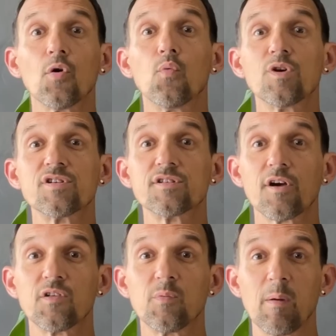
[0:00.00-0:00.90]
which is
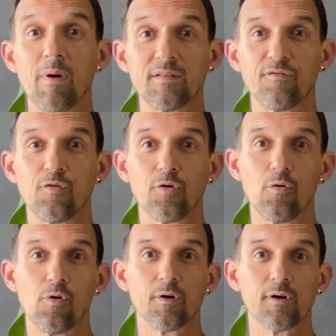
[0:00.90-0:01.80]
going to be better for your
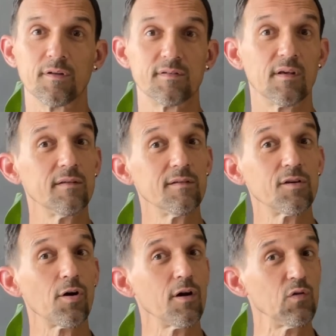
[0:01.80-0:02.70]
orchids? Is
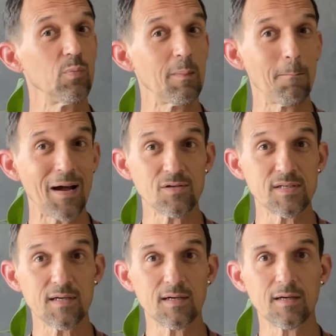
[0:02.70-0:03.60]
it going to be
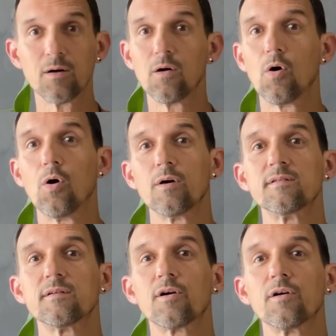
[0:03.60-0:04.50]
mounting or is
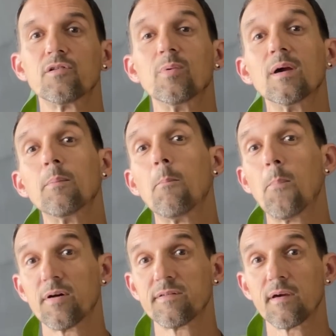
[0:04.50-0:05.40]
it going to be
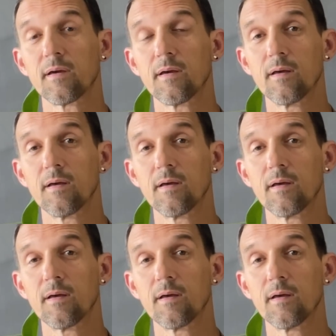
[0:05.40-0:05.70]
potting?